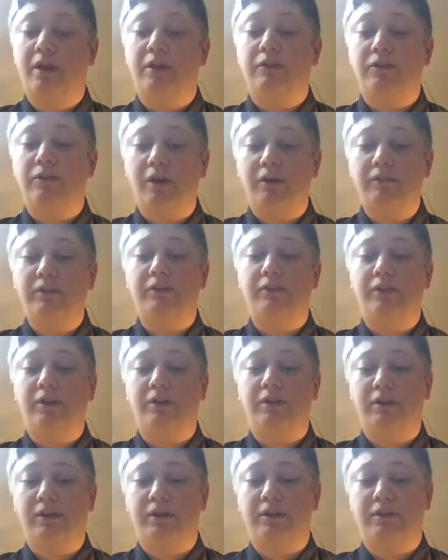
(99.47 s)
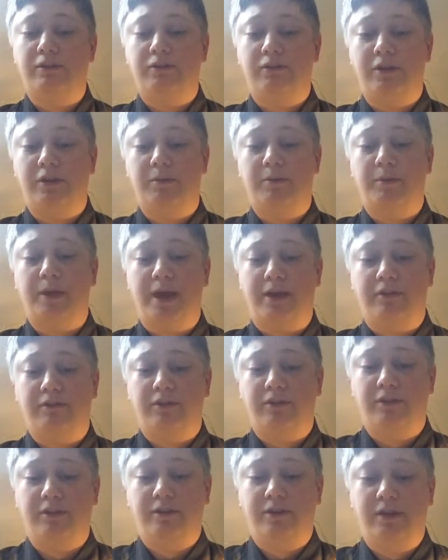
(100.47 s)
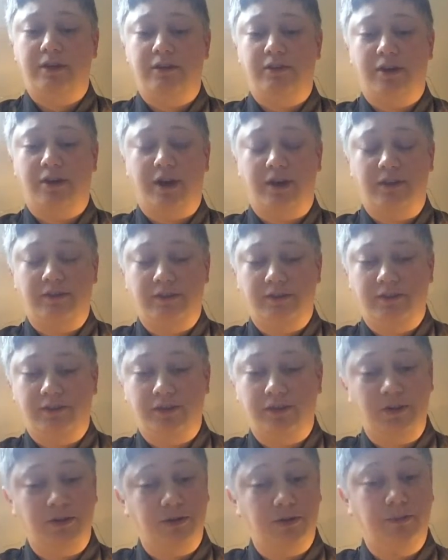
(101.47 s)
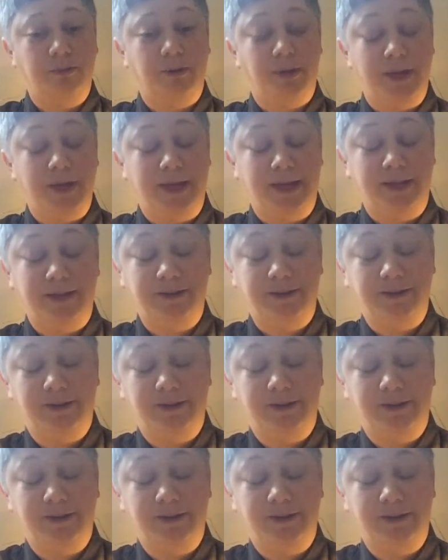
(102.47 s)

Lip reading: So obviously going to the gym after the tee shots is a good plan.